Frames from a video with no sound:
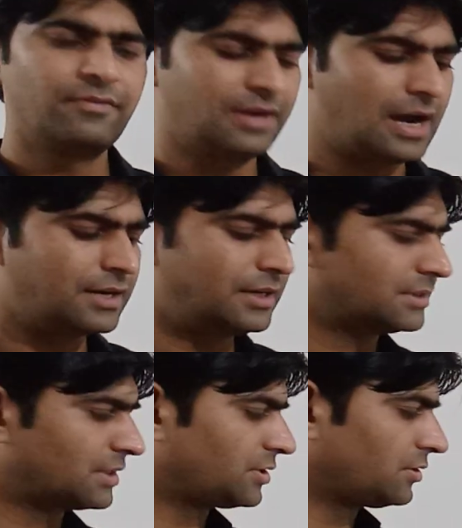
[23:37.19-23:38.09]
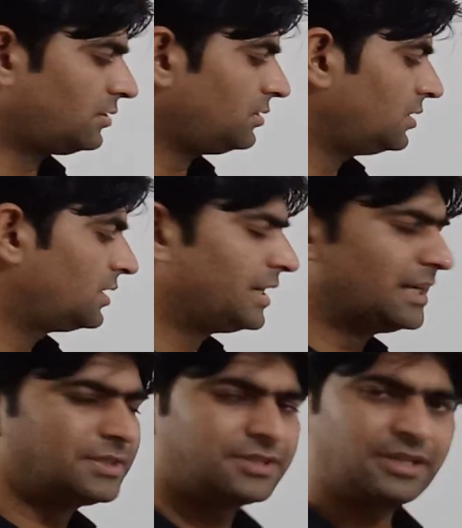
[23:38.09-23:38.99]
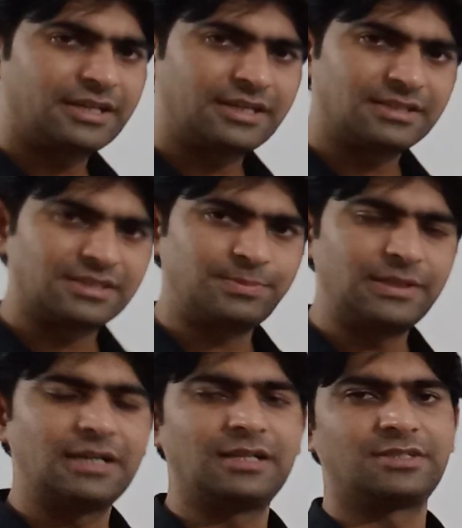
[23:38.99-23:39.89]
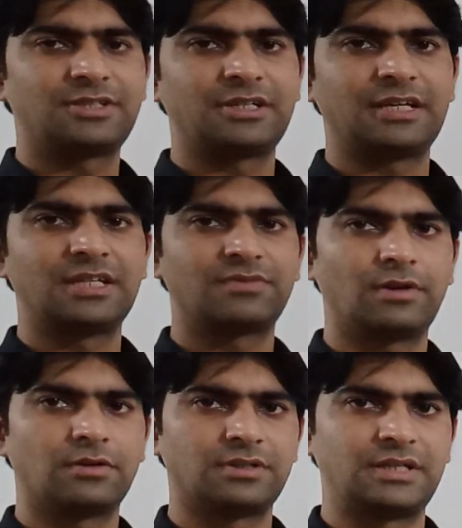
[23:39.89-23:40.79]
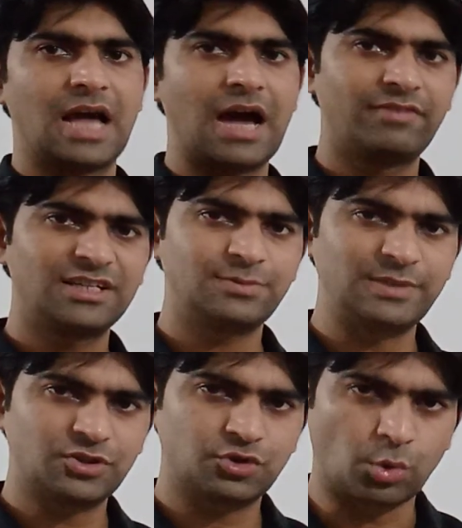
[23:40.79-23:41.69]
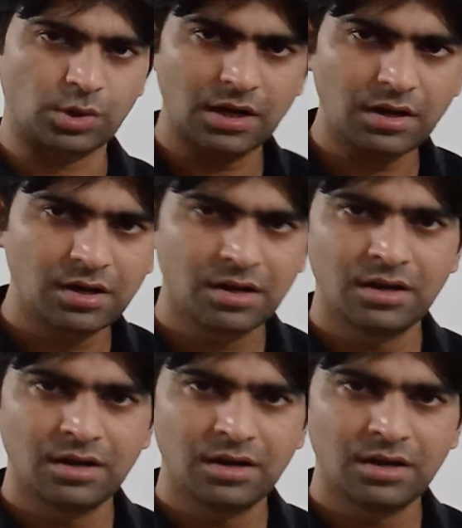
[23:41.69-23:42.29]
We had a discussion on instantaneous speed and instantaneous velocity. Average means total,